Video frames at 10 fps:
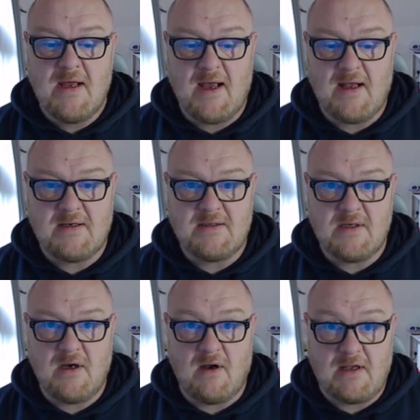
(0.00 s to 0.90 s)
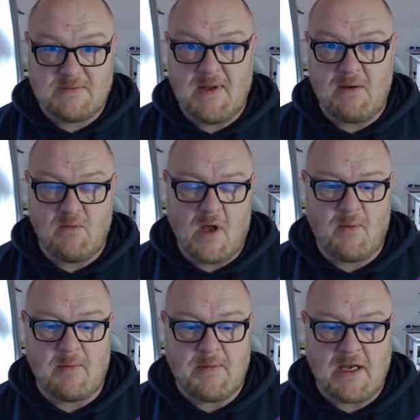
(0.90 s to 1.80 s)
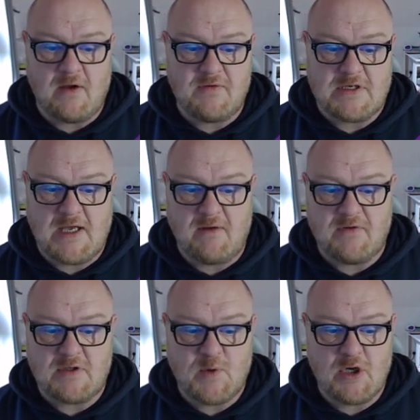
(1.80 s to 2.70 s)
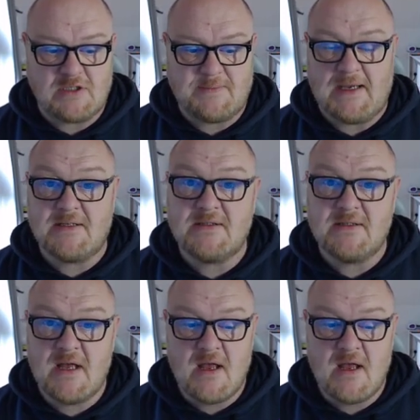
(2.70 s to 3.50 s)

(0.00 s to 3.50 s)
And I'll explain why when we get over to Canvas Workspace.